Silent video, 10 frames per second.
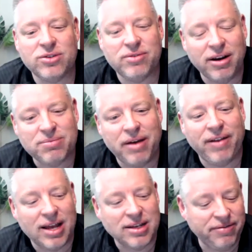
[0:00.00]
my
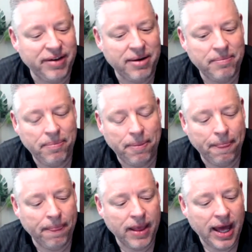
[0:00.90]
philosophy.
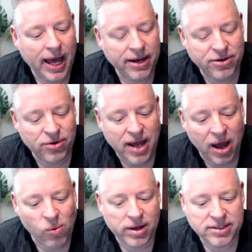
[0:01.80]
I do not
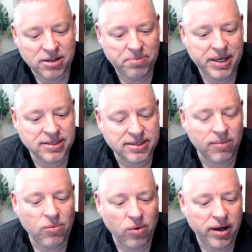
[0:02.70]
want to be
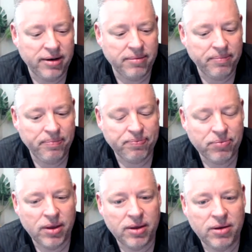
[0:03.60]
someone
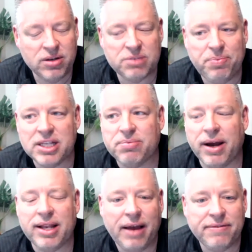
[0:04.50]
who spends my
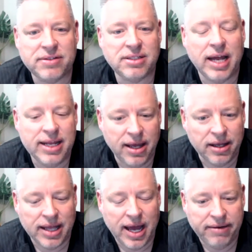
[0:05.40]
life studying
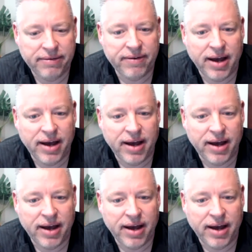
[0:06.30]
life.